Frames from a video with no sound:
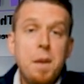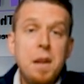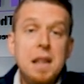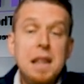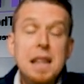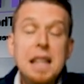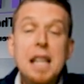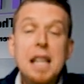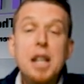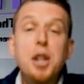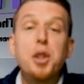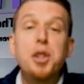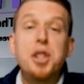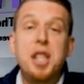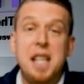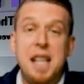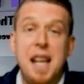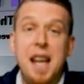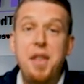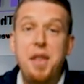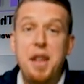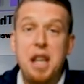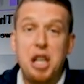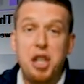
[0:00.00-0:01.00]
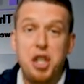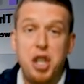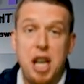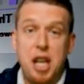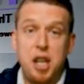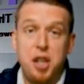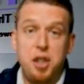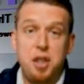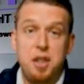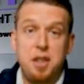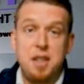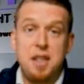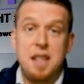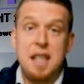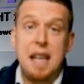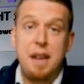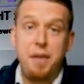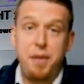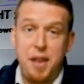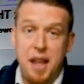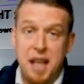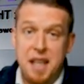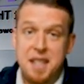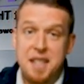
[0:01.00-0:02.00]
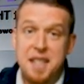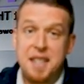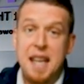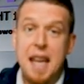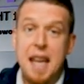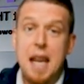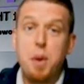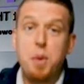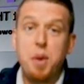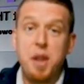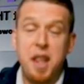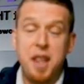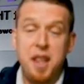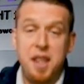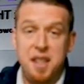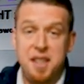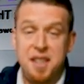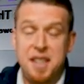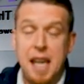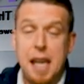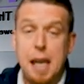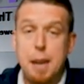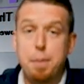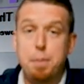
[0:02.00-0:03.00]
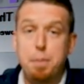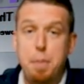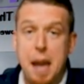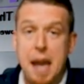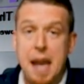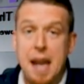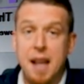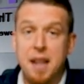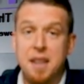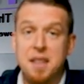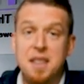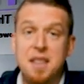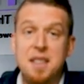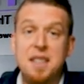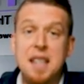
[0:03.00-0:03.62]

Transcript: little to nothing changes if they stay within the same bands, the